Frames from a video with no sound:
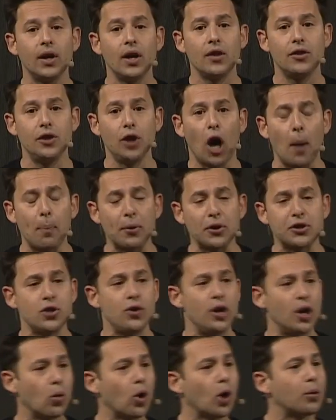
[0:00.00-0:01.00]
The
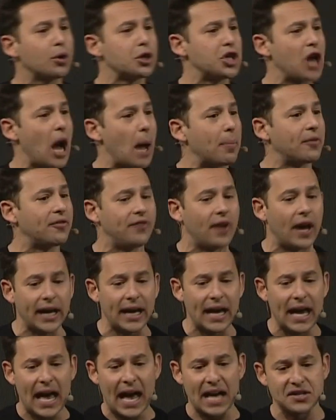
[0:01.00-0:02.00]
opportunity to work with Shopify
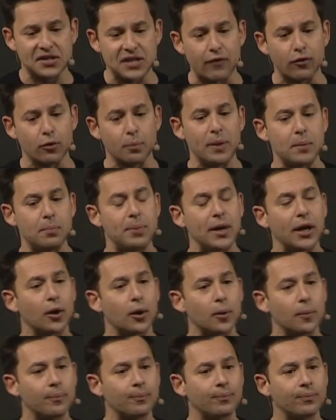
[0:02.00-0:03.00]
has never been bigger.
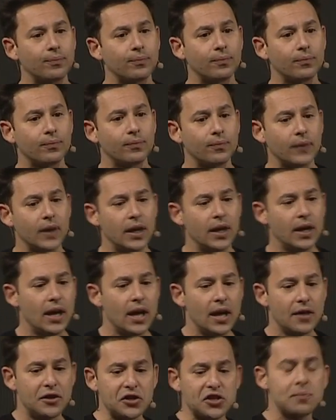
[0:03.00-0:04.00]

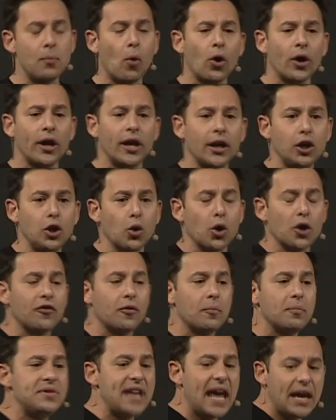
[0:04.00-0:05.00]
This morning, you heard
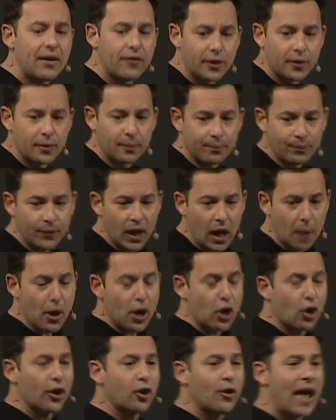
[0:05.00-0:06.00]
from David about
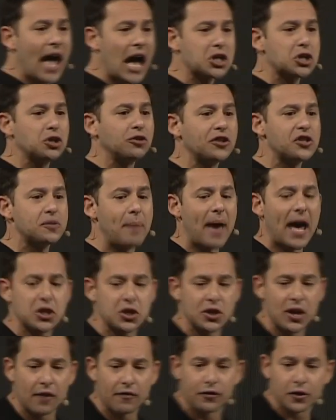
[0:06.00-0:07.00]
our international
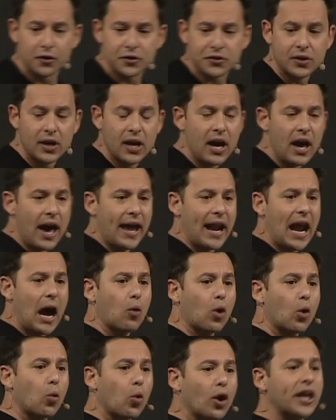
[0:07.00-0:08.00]
expansion efforts and how
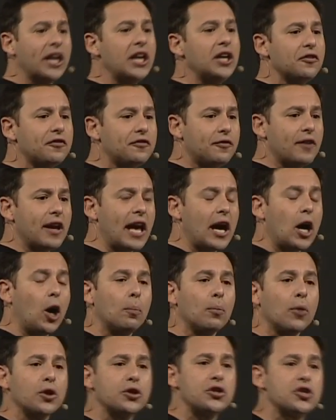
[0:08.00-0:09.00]
we're working to help
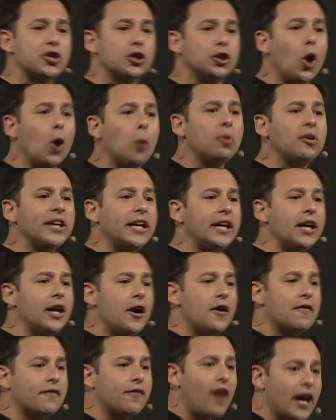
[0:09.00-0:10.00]
merchants globally
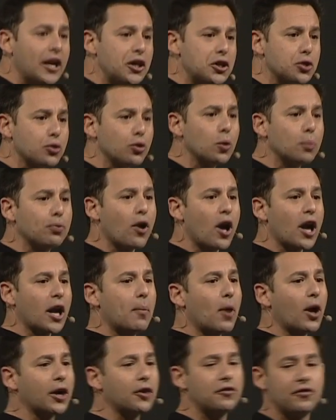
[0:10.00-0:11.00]
find true product
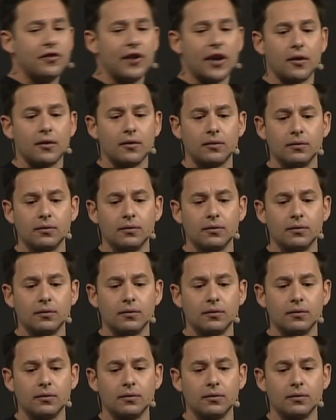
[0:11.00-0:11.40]
market fit.